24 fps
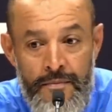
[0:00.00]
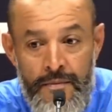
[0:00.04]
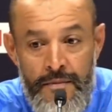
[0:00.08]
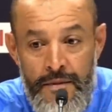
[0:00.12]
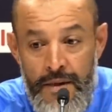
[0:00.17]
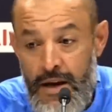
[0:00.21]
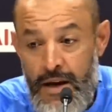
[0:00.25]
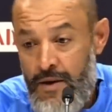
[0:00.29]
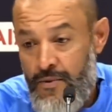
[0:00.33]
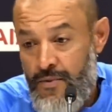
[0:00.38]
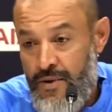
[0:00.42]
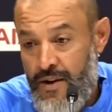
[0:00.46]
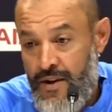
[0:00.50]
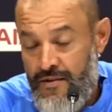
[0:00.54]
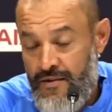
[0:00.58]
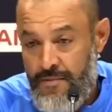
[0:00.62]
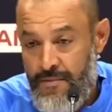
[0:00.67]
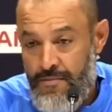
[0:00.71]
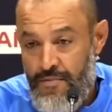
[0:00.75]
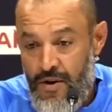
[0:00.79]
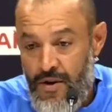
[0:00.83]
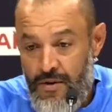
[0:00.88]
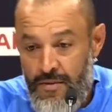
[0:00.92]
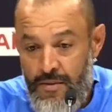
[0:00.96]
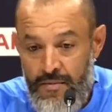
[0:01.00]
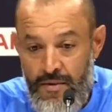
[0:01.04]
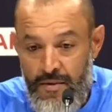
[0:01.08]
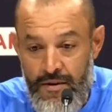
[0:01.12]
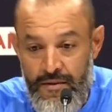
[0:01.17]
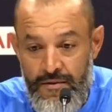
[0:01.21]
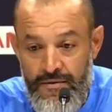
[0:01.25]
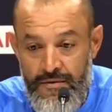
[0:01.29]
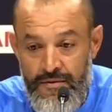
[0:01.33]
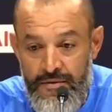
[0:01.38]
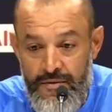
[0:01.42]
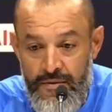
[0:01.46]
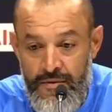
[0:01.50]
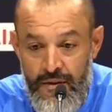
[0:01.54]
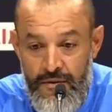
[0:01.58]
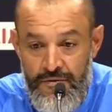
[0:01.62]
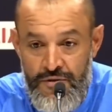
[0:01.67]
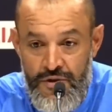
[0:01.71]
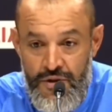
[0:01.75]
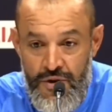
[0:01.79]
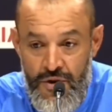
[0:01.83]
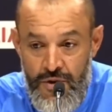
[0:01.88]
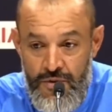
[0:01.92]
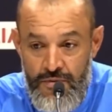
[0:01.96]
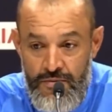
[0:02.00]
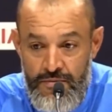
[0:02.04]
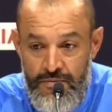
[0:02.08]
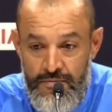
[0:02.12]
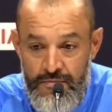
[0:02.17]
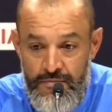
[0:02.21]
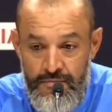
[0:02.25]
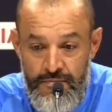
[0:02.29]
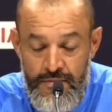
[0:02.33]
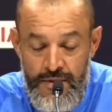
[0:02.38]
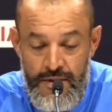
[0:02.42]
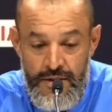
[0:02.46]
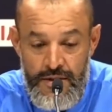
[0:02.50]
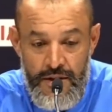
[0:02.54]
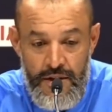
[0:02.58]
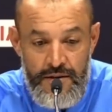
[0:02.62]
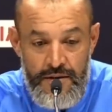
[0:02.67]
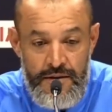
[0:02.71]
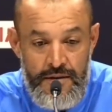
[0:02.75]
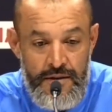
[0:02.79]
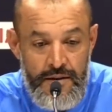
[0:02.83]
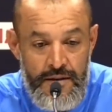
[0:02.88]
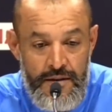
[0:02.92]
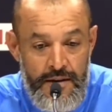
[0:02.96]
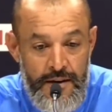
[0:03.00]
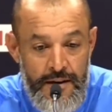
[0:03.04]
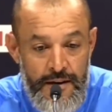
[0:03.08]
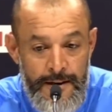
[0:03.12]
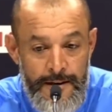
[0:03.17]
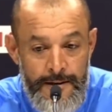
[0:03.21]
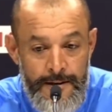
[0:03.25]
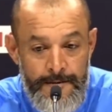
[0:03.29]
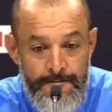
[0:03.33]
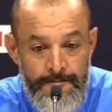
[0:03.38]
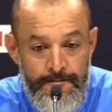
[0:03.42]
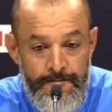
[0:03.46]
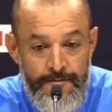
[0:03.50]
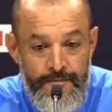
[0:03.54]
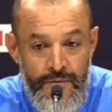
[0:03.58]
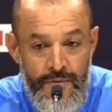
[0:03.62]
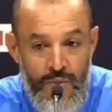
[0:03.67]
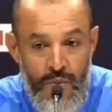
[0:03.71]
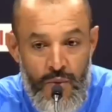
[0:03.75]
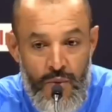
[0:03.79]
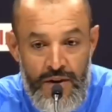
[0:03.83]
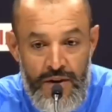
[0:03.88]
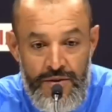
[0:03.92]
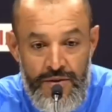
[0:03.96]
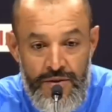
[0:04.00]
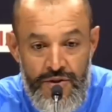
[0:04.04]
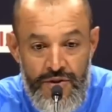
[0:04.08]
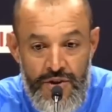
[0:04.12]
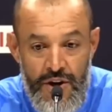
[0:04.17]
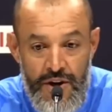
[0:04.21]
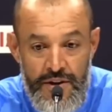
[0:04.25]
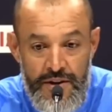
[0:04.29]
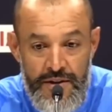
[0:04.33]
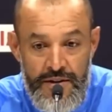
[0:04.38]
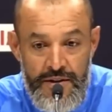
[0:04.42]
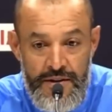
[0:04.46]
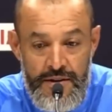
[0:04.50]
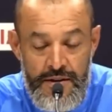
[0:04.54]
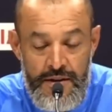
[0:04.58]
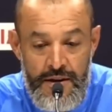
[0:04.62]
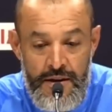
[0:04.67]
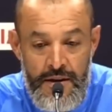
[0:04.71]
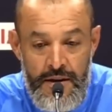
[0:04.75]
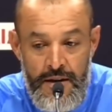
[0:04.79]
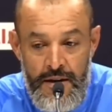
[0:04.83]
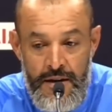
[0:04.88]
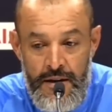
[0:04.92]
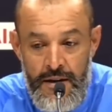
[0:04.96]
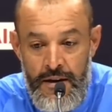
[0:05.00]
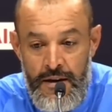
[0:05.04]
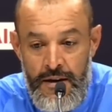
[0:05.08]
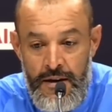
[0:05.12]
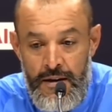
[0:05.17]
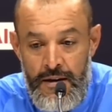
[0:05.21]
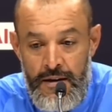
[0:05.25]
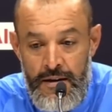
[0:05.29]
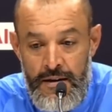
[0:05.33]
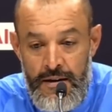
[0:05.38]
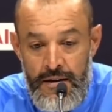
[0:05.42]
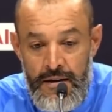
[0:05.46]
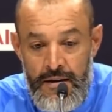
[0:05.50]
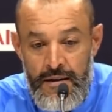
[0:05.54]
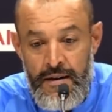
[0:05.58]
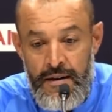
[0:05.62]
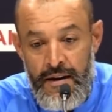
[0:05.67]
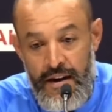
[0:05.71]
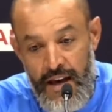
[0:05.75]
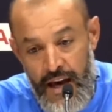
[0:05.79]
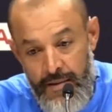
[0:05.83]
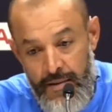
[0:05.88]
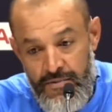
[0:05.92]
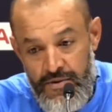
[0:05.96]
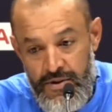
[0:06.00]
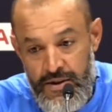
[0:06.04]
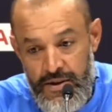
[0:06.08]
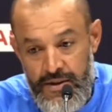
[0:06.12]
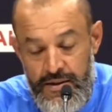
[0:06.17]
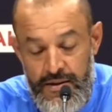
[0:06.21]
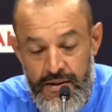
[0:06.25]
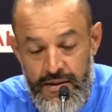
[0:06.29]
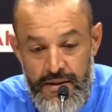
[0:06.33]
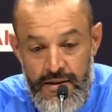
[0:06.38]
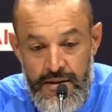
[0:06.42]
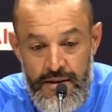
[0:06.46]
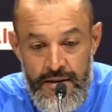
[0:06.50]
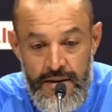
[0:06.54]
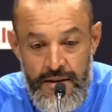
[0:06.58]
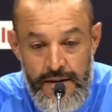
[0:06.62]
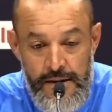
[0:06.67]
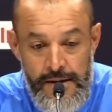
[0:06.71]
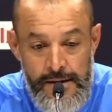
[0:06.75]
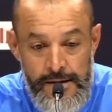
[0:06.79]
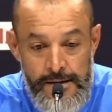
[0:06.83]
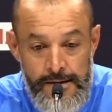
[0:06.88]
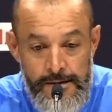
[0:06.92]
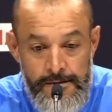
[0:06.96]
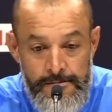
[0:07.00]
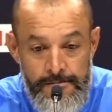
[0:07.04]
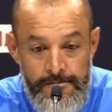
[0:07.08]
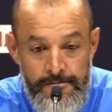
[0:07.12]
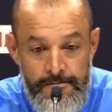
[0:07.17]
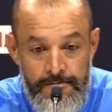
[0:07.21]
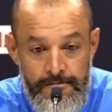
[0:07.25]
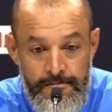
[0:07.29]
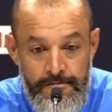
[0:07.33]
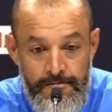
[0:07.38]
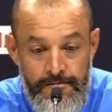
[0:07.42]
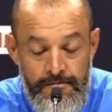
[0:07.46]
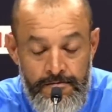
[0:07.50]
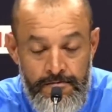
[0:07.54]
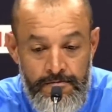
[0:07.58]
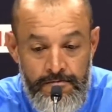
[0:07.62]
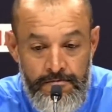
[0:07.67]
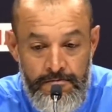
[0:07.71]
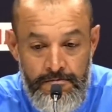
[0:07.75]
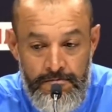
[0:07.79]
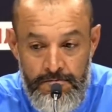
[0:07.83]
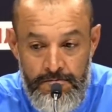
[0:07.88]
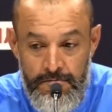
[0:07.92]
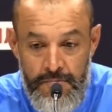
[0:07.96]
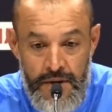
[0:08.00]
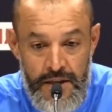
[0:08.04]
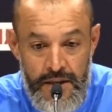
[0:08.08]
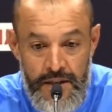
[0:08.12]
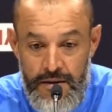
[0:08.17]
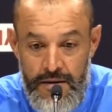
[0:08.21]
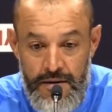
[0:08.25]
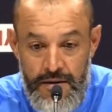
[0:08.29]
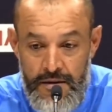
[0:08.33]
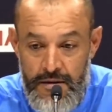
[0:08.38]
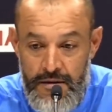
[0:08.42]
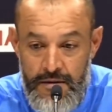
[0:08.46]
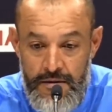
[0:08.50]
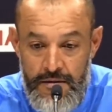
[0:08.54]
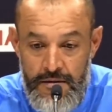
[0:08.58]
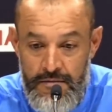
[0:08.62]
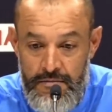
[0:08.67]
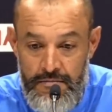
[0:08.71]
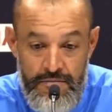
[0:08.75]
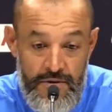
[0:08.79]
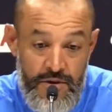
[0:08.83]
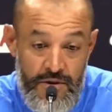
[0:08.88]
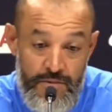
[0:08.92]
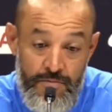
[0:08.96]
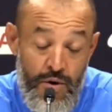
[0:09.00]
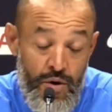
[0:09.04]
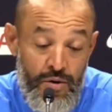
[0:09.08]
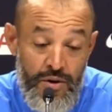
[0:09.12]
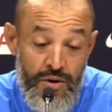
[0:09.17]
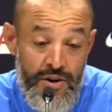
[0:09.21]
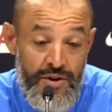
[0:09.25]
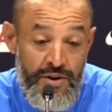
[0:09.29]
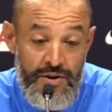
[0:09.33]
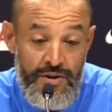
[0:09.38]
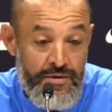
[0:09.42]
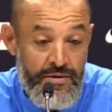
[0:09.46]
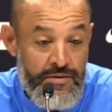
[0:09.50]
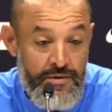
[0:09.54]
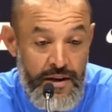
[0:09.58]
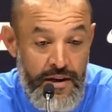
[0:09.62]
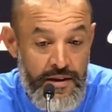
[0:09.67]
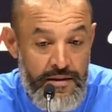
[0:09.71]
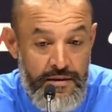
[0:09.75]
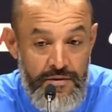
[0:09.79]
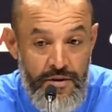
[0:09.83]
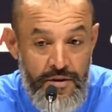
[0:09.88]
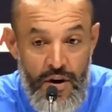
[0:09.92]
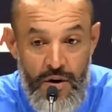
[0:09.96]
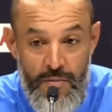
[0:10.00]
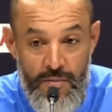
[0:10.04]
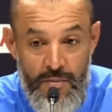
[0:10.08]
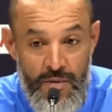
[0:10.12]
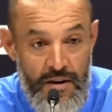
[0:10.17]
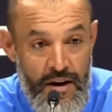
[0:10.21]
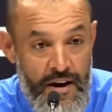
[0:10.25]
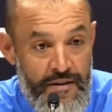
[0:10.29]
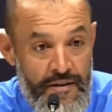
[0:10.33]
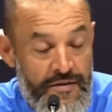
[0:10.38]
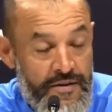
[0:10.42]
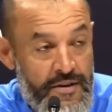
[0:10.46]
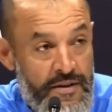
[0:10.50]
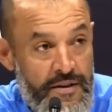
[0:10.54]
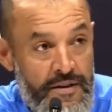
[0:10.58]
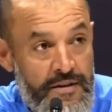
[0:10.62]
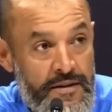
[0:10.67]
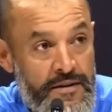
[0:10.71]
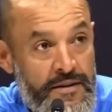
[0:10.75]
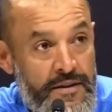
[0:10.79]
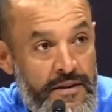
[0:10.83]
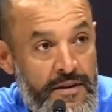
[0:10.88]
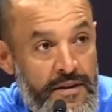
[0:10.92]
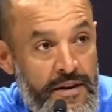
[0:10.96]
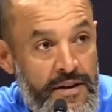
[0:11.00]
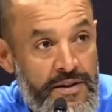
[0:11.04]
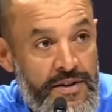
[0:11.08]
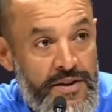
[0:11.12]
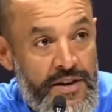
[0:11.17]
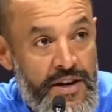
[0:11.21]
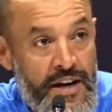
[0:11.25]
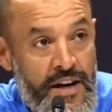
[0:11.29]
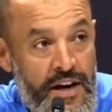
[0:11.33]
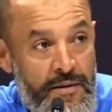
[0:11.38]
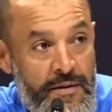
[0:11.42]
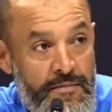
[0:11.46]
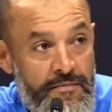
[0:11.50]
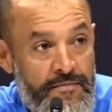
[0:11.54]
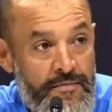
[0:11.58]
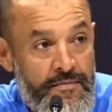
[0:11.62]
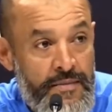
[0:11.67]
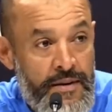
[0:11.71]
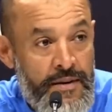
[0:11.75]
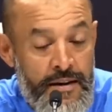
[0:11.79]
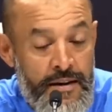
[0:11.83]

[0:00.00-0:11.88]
Yeah, we have the problem of Joe. He's not well to join us. Cameron. But small issues that normal after each game.